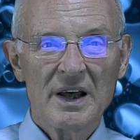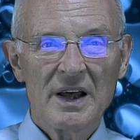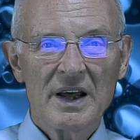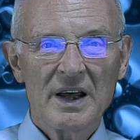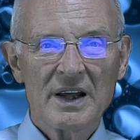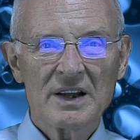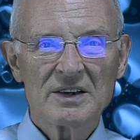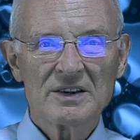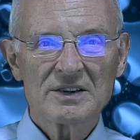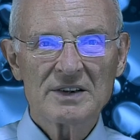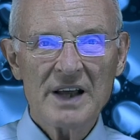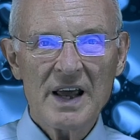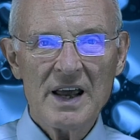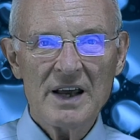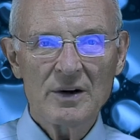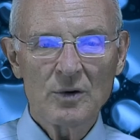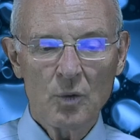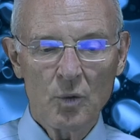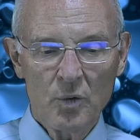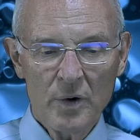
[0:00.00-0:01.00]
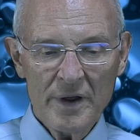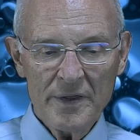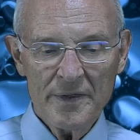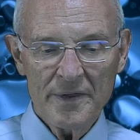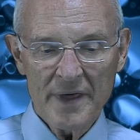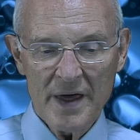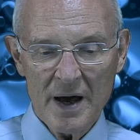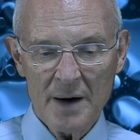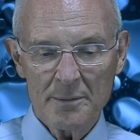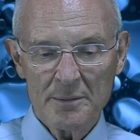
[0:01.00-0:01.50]
It stayed with
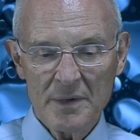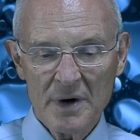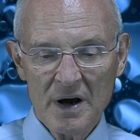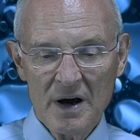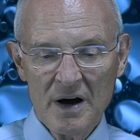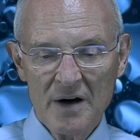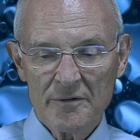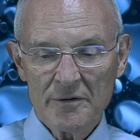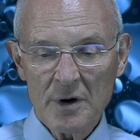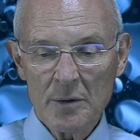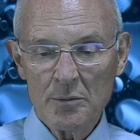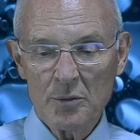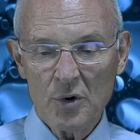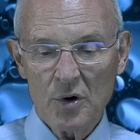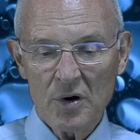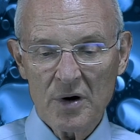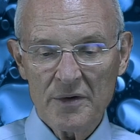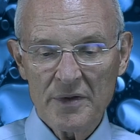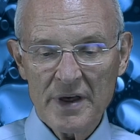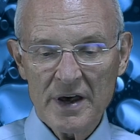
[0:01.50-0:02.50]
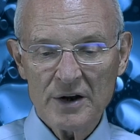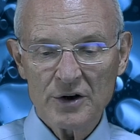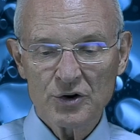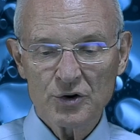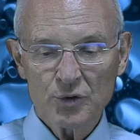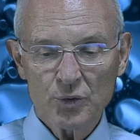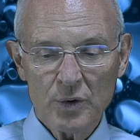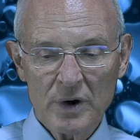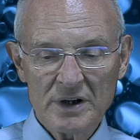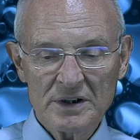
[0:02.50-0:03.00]
them for more than
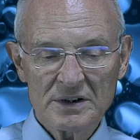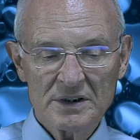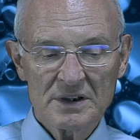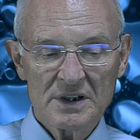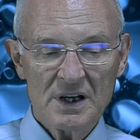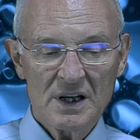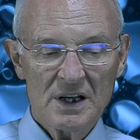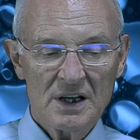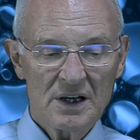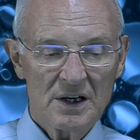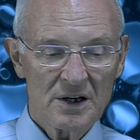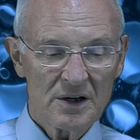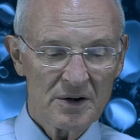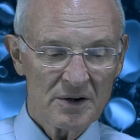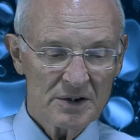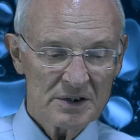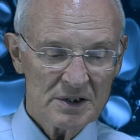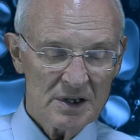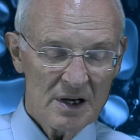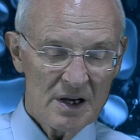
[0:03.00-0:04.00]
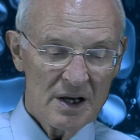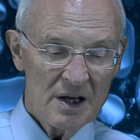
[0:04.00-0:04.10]
20 years.